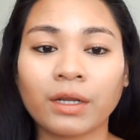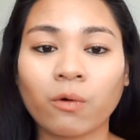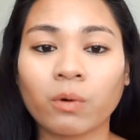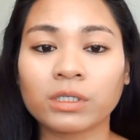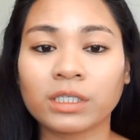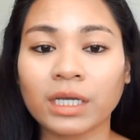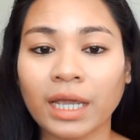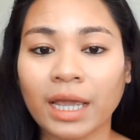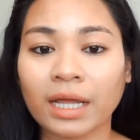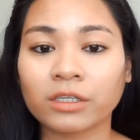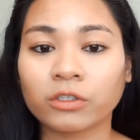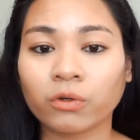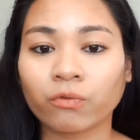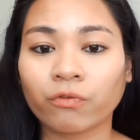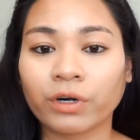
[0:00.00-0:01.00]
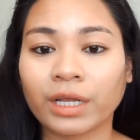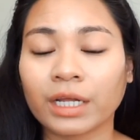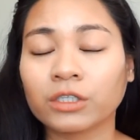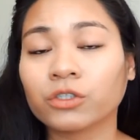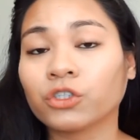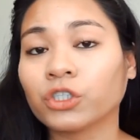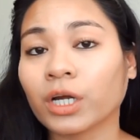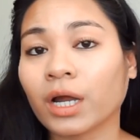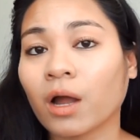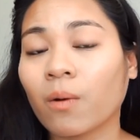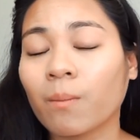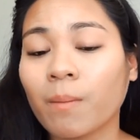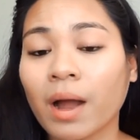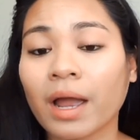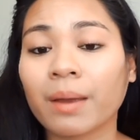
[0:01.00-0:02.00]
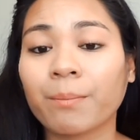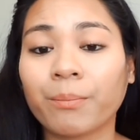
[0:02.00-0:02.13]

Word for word: once again, don't forget to check out my